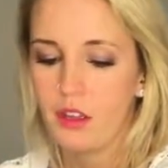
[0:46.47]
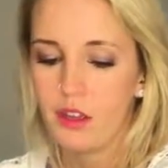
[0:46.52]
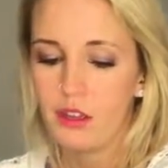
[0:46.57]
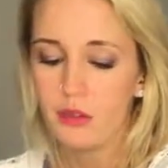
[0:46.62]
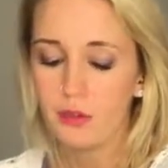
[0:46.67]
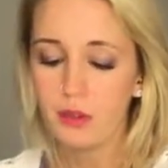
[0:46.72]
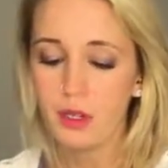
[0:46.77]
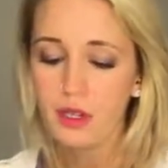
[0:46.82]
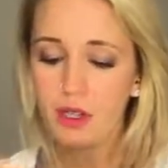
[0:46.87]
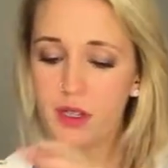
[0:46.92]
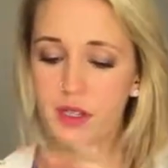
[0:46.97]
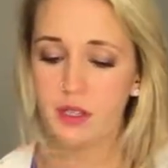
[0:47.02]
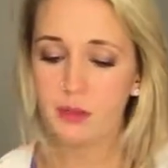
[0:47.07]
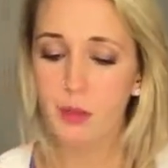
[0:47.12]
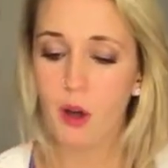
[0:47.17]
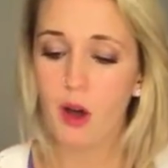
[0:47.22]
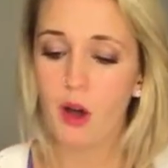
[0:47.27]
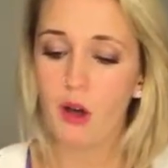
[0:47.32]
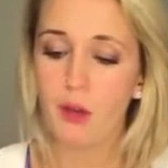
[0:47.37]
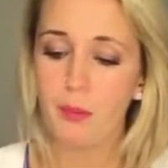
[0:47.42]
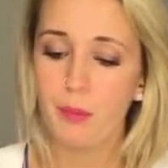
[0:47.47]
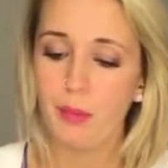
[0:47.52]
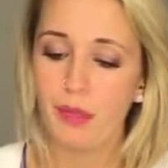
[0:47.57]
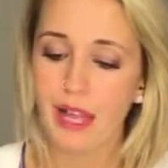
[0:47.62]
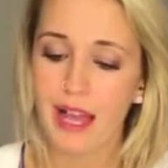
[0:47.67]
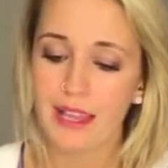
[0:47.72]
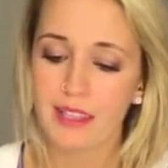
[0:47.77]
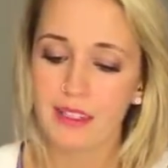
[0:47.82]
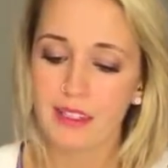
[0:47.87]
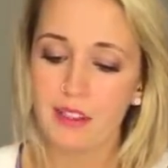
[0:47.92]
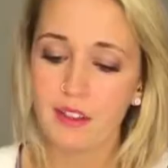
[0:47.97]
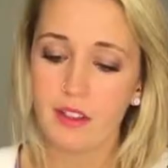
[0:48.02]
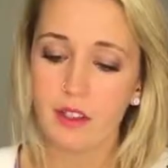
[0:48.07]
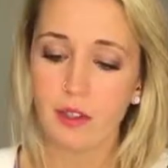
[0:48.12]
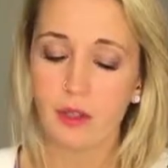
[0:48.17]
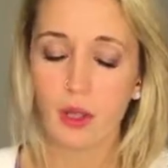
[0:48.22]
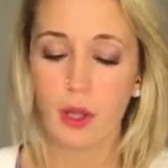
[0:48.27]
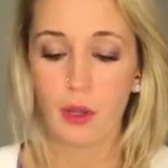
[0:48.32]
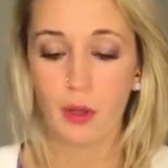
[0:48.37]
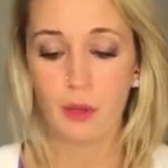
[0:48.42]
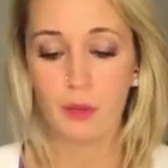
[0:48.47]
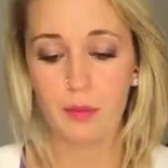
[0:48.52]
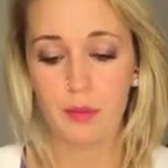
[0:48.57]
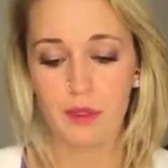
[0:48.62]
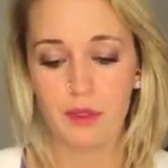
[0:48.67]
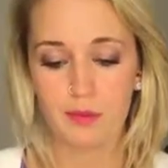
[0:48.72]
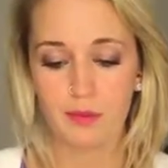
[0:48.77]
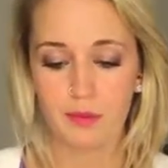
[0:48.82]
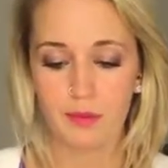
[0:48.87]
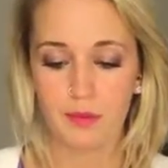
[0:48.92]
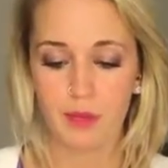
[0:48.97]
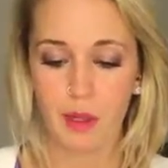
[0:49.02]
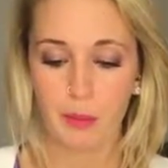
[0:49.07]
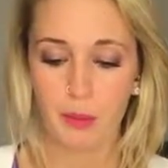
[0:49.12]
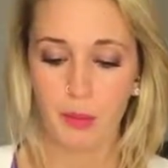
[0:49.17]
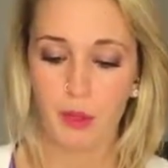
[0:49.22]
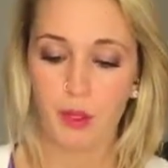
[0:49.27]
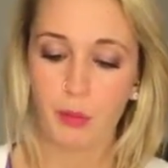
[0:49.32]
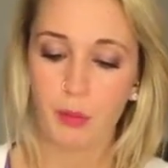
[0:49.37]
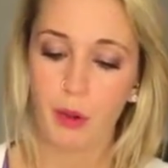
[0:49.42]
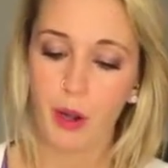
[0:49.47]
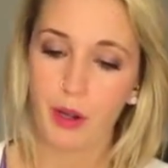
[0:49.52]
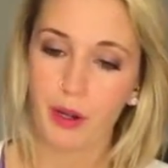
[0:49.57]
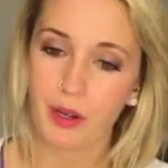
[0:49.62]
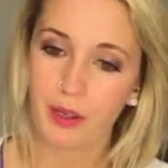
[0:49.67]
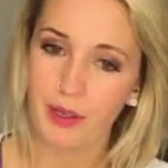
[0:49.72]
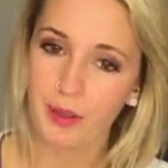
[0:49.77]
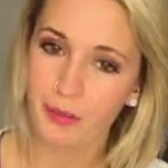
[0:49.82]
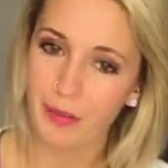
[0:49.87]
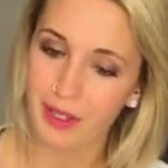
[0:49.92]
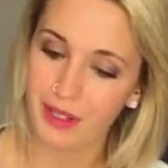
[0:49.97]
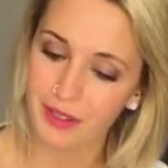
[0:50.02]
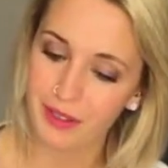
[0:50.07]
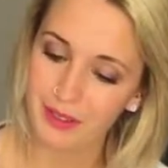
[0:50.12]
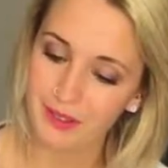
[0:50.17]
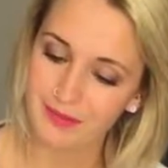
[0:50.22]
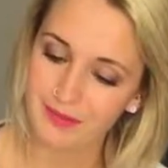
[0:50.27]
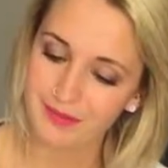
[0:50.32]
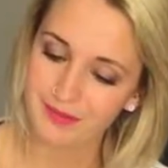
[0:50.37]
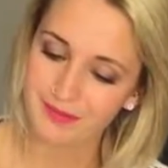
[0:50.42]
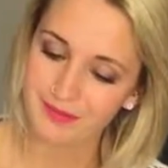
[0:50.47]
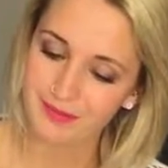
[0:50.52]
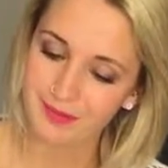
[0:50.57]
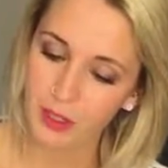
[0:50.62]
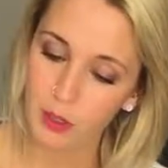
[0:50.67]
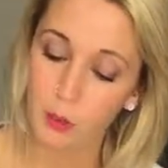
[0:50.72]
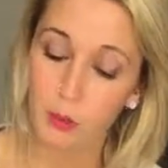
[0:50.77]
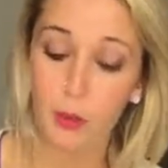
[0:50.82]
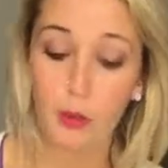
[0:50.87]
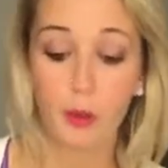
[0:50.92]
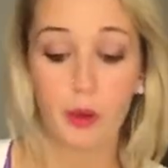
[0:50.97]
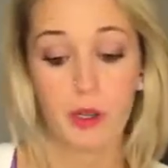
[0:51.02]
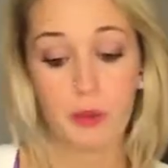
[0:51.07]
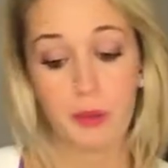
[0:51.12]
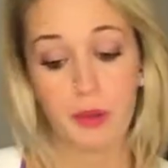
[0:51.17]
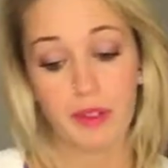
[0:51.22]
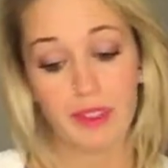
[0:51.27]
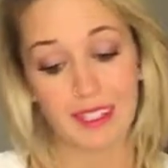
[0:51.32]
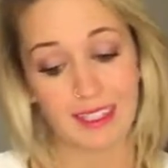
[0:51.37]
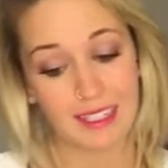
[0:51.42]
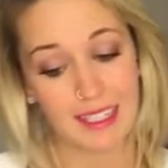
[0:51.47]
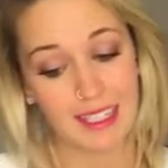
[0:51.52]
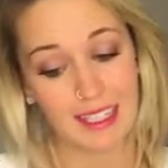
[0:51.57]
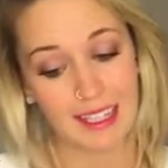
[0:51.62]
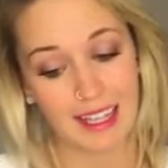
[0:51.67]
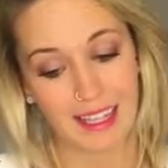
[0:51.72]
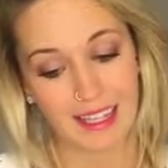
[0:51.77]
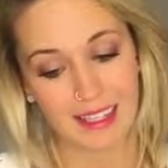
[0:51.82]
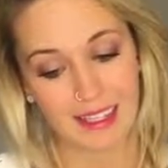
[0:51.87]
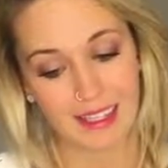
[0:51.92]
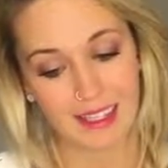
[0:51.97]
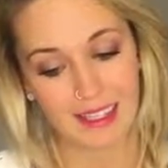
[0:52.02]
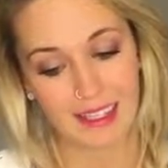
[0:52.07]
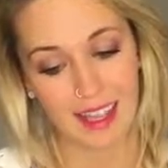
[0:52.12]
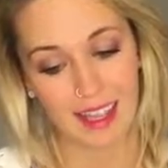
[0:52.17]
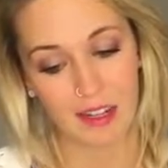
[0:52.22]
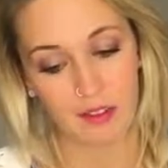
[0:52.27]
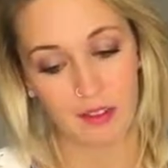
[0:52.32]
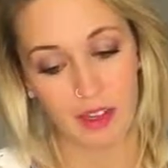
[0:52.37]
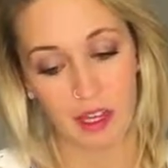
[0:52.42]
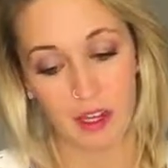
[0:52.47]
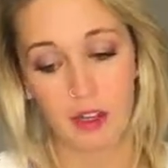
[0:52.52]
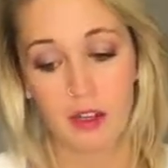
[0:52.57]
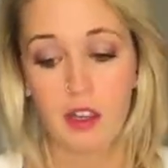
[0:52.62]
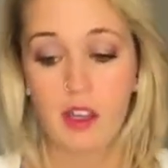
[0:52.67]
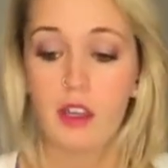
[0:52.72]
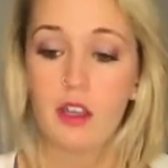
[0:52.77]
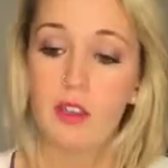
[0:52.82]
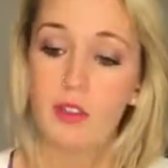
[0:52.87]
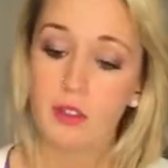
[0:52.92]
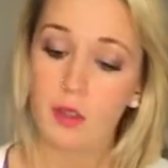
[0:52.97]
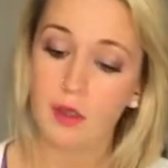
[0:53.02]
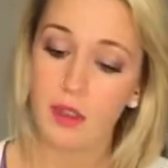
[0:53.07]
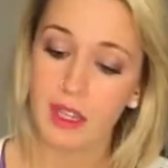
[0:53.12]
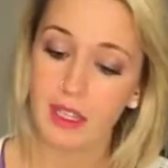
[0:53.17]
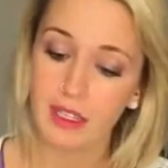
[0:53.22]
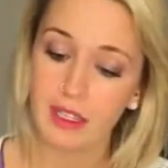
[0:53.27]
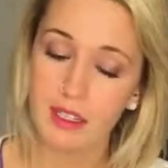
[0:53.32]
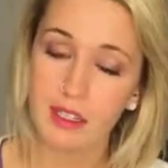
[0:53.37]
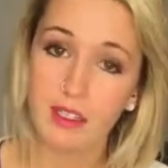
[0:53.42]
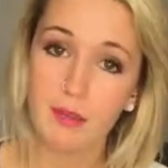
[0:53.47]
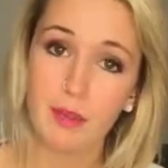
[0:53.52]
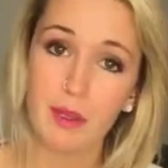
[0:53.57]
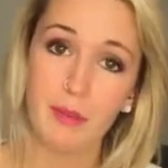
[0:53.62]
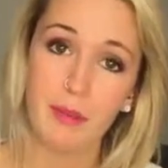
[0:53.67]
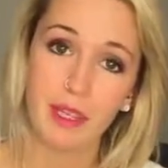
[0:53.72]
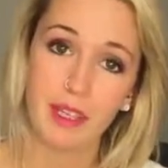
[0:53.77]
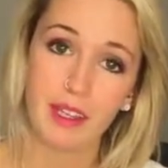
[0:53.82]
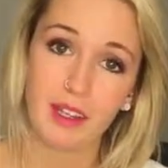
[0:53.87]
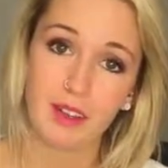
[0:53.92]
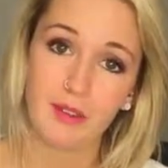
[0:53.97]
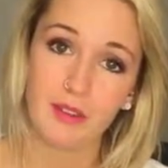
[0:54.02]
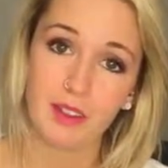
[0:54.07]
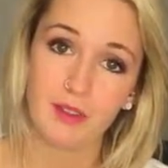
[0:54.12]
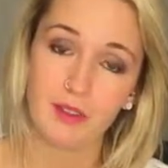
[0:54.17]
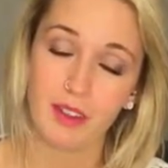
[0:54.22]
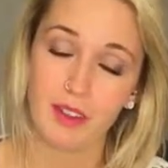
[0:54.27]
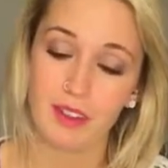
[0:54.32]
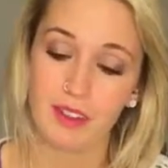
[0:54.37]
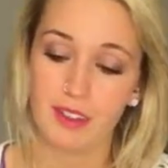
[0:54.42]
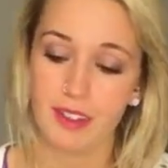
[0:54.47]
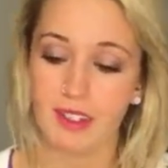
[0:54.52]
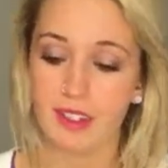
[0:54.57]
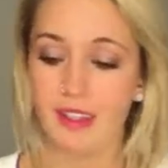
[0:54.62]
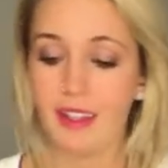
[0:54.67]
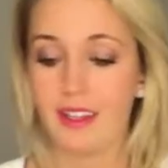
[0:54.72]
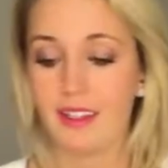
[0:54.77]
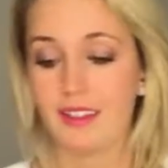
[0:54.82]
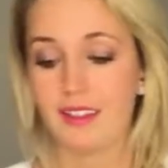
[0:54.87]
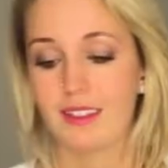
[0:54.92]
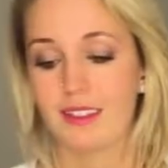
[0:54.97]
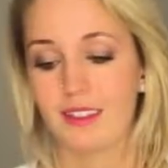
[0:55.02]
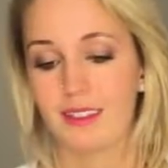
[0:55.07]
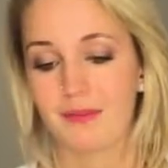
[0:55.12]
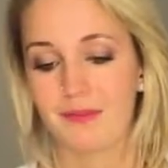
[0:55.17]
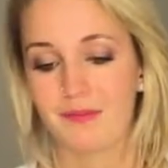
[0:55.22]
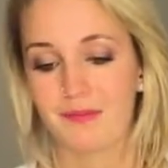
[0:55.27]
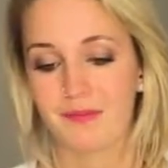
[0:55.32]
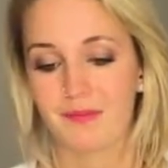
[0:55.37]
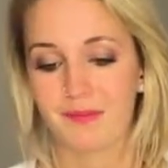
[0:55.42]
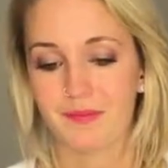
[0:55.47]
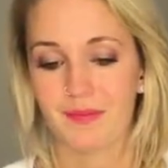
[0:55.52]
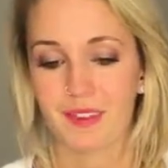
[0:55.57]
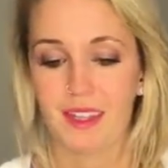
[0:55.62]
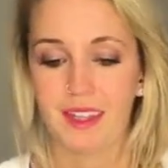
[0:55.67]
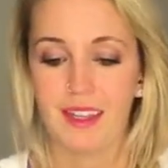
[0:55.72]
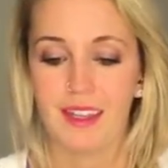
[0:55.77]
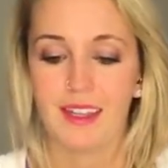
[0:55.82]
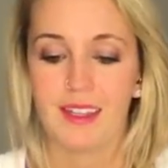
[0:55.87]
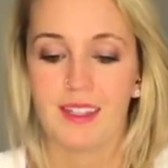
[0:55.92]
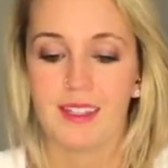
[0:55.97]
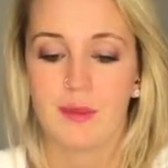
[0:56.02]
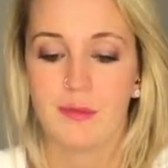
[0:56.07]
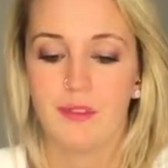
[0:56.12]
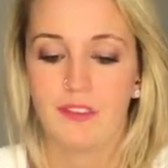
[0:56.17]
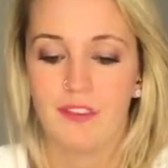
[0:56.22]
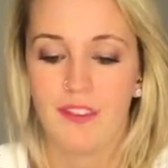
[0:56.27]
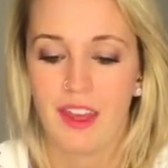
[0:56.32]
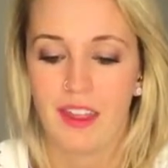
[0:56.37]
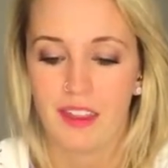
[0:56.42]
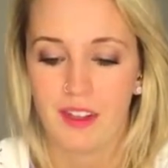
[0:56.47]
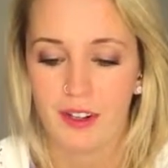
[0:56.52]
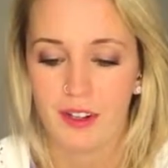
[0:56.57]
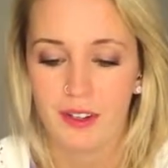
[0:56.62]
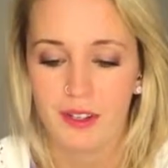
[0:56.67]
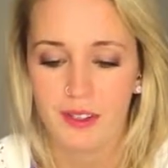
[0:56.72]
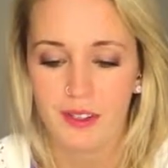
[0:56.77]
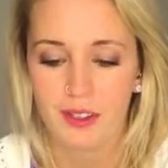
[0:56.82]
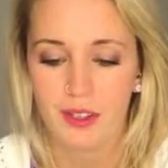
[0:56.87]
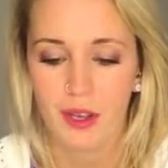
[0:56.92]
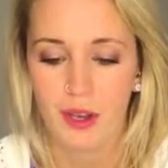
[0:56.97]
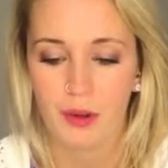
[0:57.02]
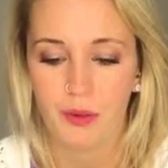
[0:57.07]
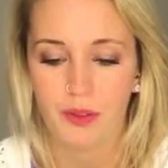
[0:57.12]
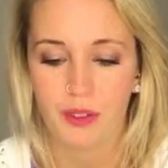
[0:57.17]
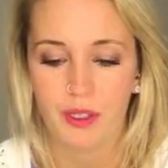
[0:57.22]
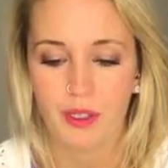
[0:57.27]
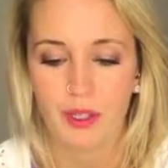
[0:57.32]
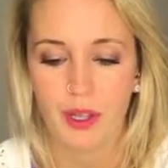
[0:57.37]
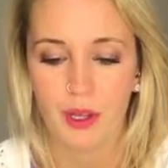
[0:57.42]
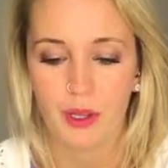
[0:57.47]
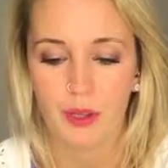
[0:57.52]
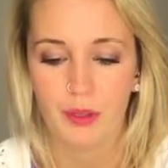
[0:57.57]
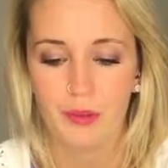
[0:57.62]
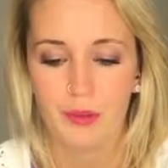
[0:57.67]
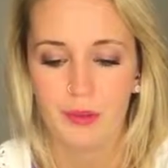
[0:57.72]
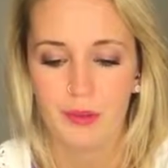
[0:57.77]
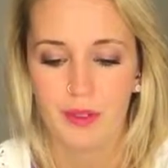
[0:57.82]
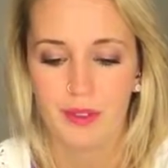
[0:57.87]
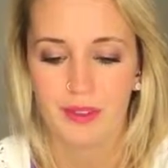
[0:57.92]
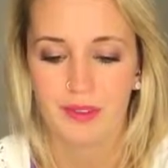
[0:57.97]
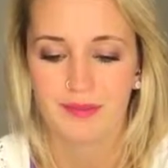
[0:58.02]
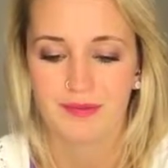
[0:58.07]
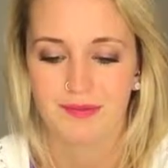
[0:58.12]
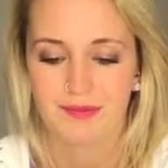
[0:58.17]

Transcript: 3 small plastic globes that pull apart in the middle. We're going to put the tea lights inside of there, so they need to be big enough to fit the tea lights. Some feathers to go in the globes,